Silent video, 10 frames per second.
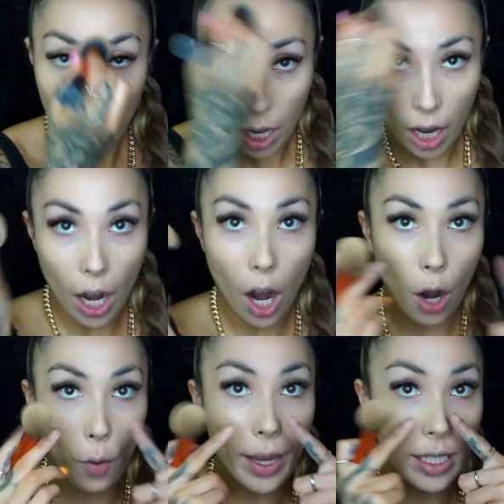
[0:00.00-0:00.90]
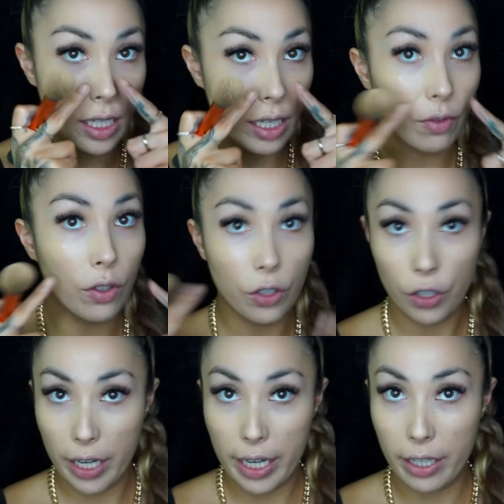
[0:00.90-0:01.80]
I always leave under
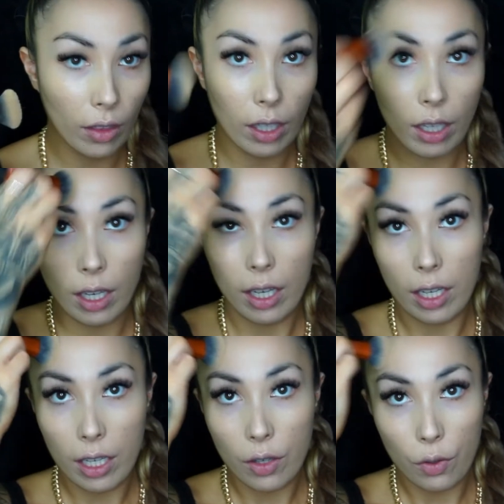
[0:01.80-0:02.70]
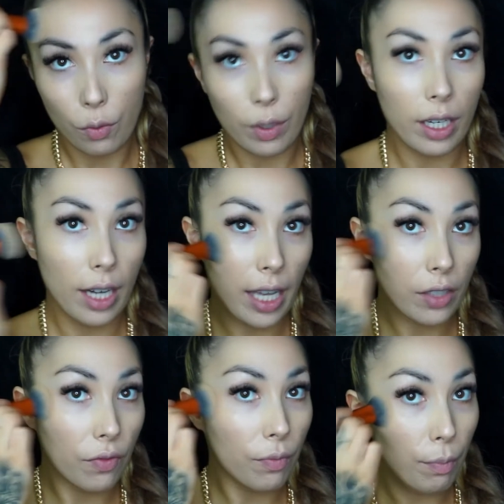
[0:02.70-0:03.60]
here with
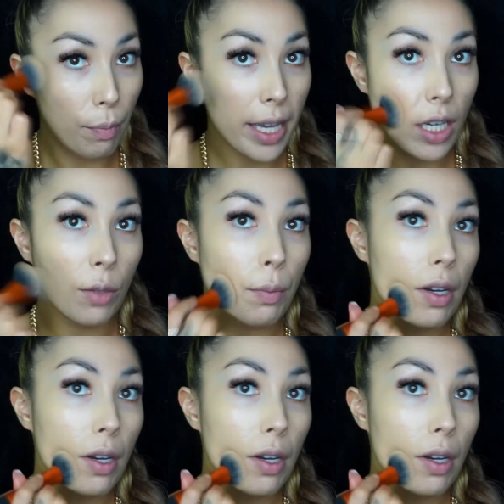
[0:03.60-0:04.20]
less makeup.